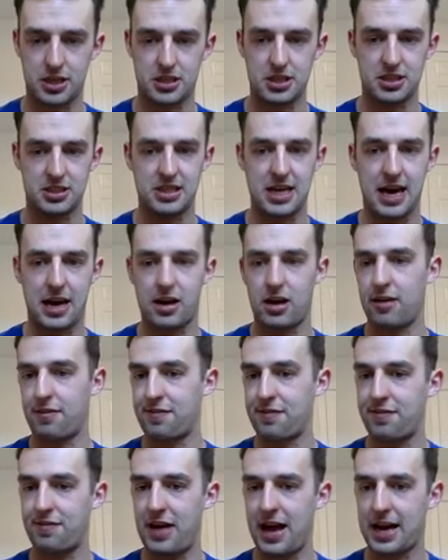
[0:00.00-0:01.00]
Does that
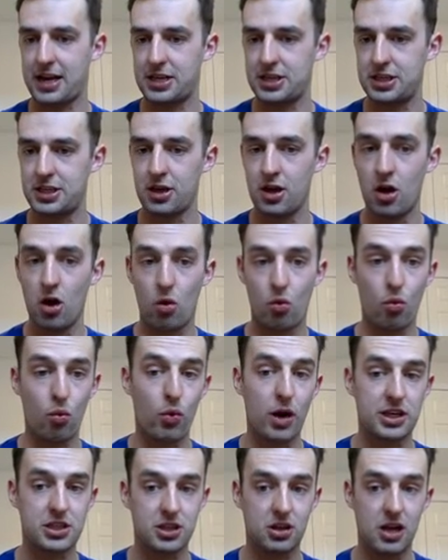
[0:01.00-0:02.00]
affect
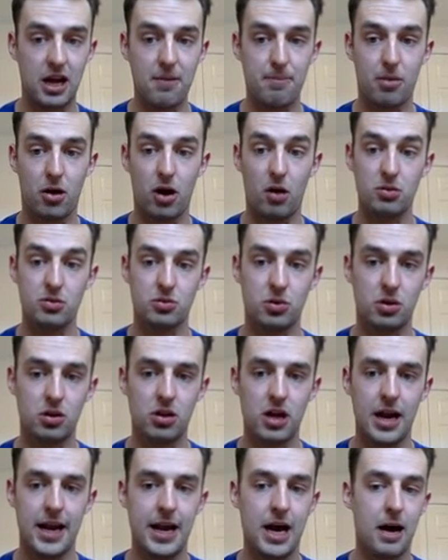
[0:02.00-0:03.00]
which light bulbs will
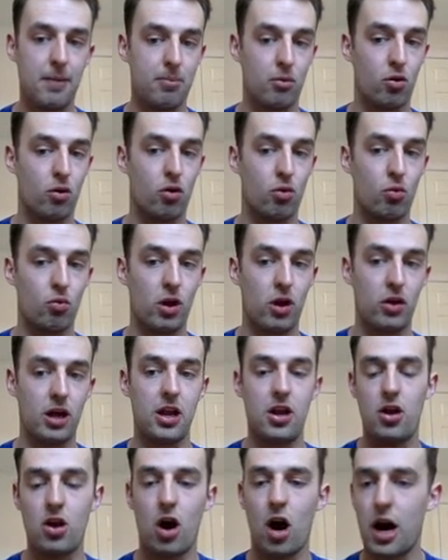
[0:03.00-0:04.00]
light up, or will
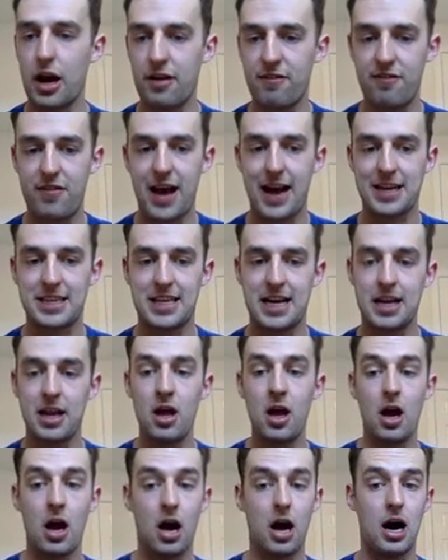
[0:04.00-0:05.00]
it not affect it?
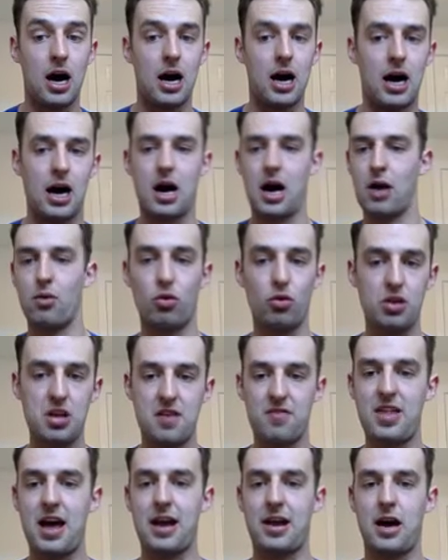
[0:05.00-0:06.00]
I will
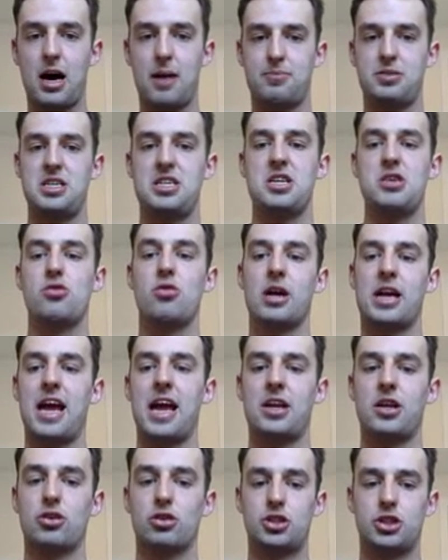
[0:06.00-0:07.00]
leave that up to you. Again,
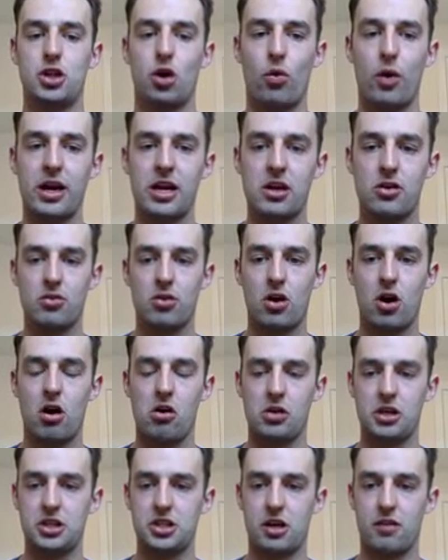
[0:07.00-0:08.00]
you're showing your
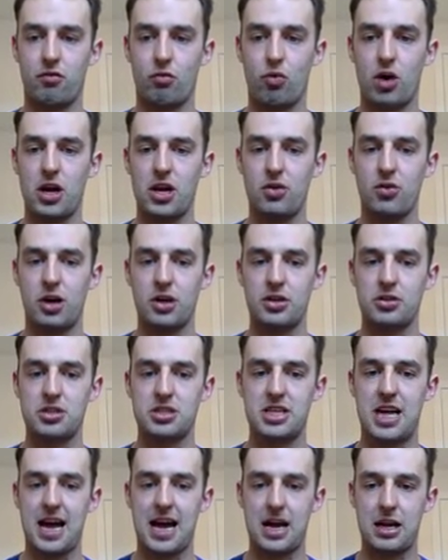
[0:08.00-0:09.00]
knowledge of what you
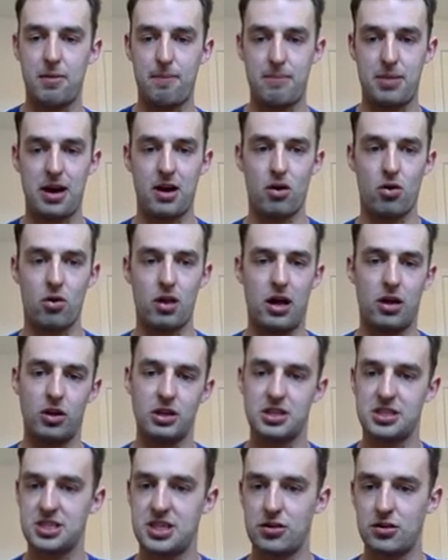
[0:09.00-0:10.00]
understand parallel and
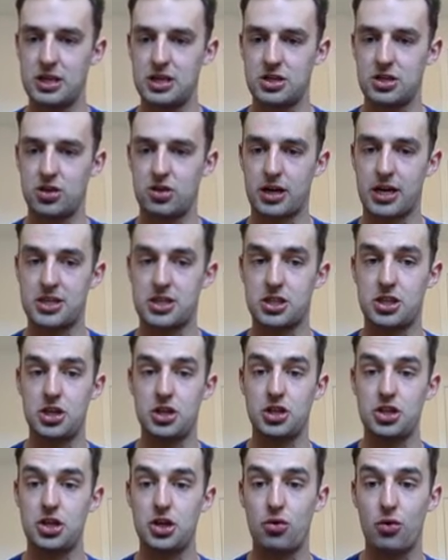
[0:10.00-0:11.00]
series circuits to
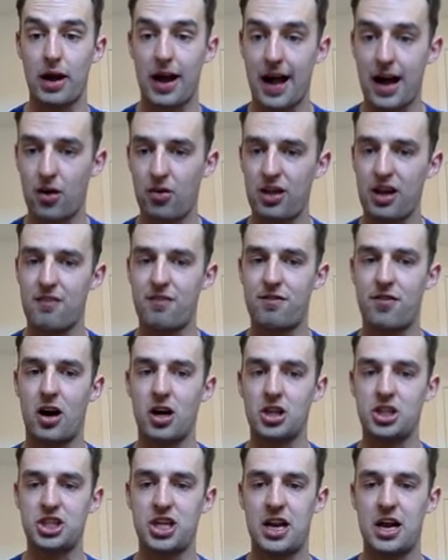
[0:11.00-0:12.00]
do and how they
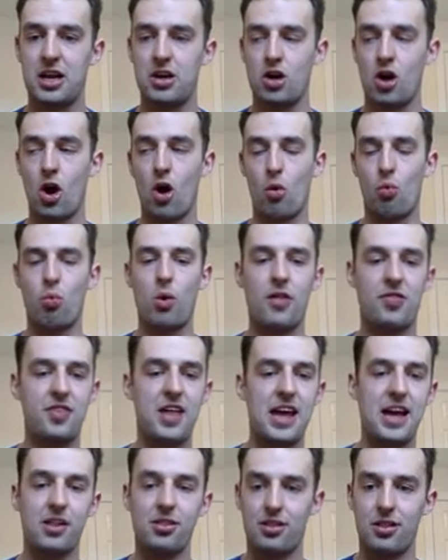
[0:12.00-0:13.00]
function and what
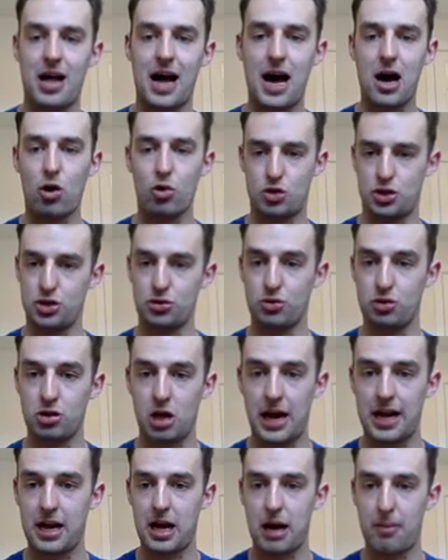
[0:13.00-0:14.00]
they allow to
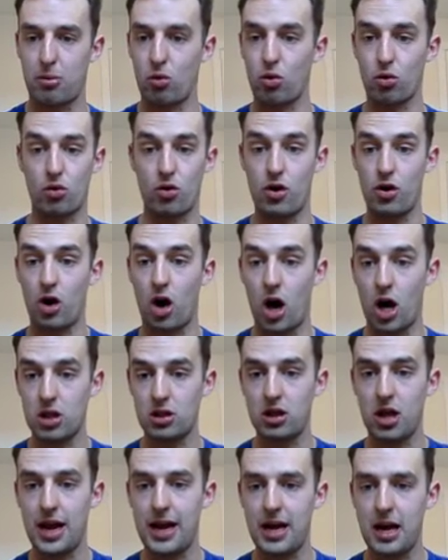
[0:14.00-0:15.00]
light up or not
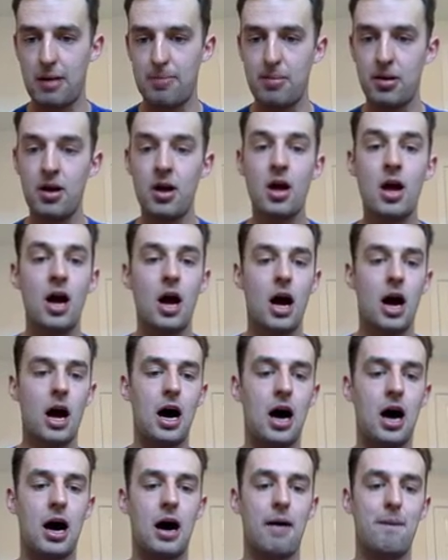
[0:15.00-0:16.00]
light up.
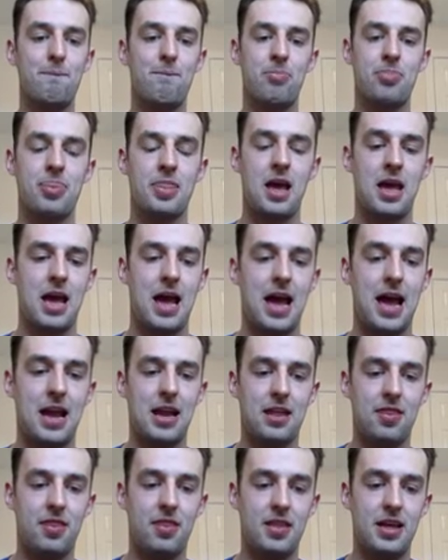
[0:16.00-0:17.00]
And
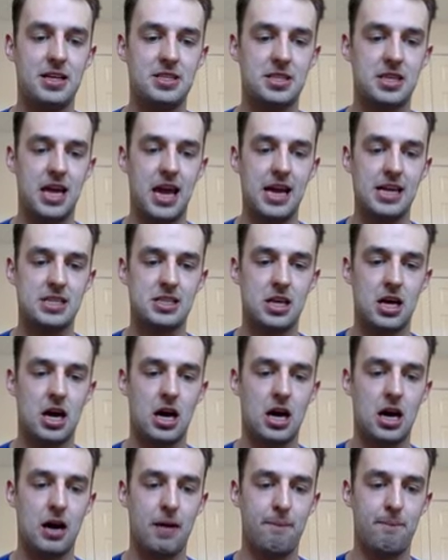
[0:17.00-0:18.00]
in this case,
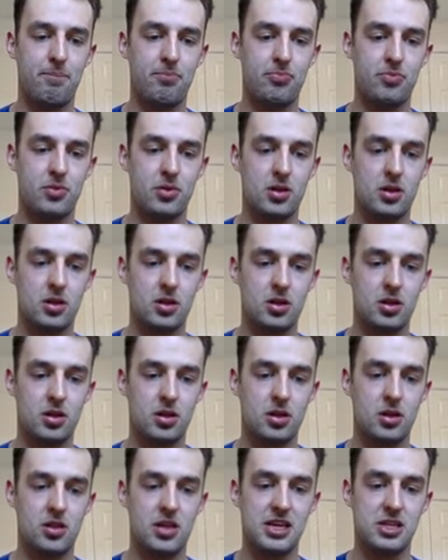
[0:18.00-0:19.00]

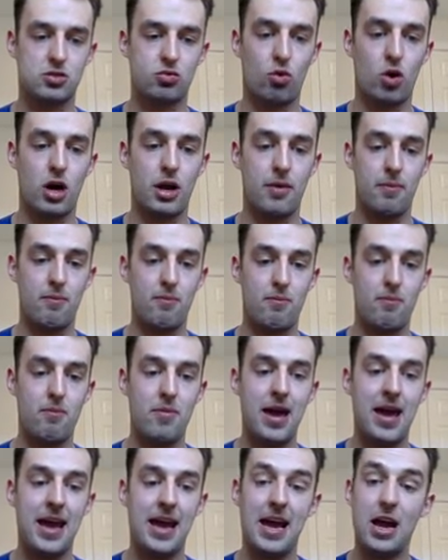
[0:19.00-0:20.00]
this one
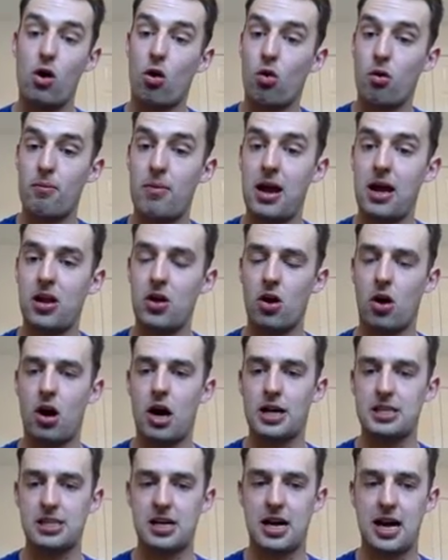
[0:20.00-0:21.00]
may or may
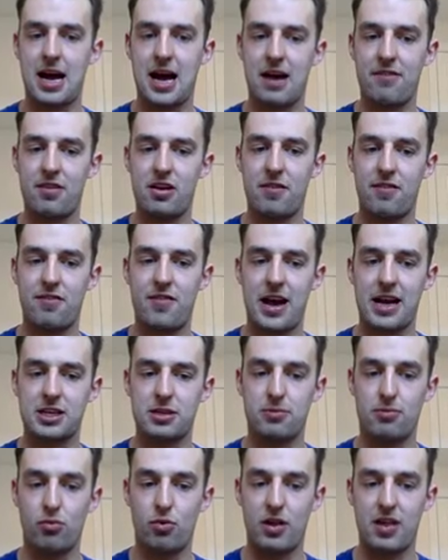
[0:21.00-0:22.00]
not have an effect
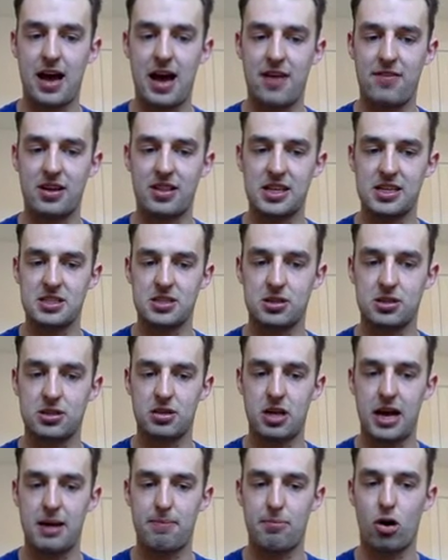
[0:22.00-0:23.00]
with having this
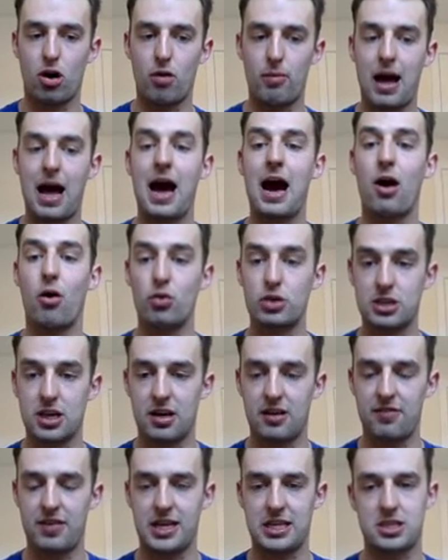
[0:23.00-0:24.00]
light bulb out
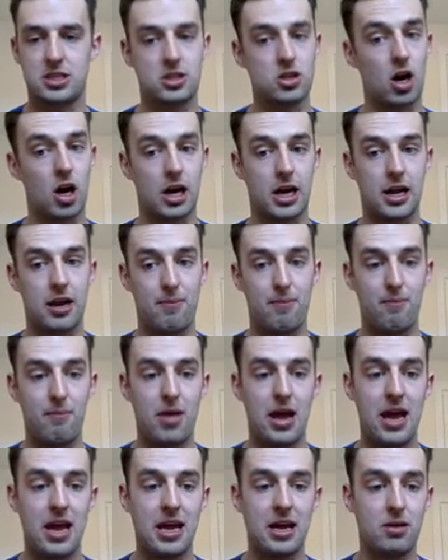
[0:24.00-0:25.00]
of its socket. It
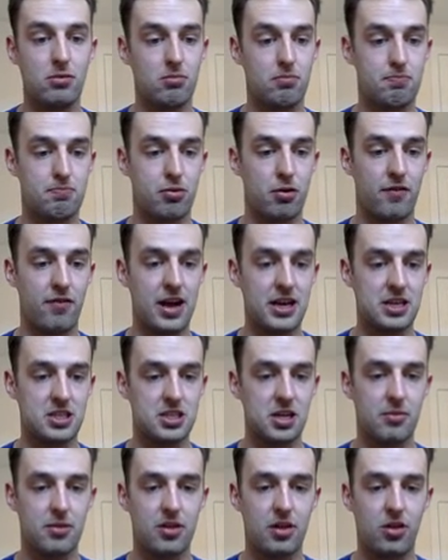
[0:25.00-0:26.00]
may prevent
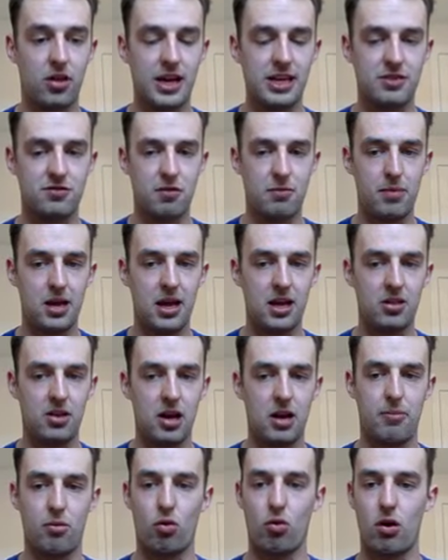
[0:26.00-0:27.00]
some of the lights from being lit
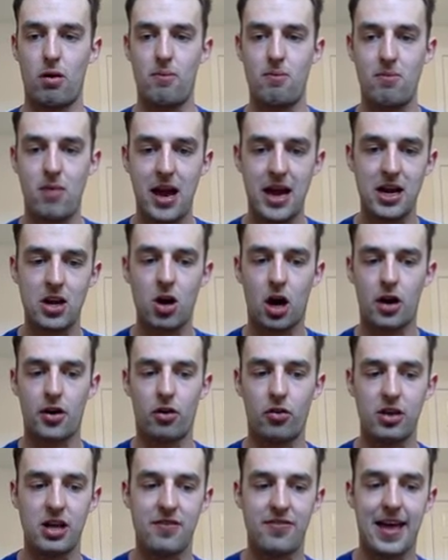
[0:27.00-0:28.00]
up, or it may not. I'll
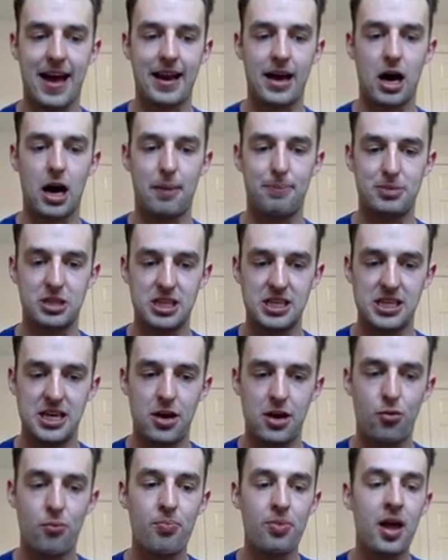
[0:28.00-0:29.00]
leave that up to you.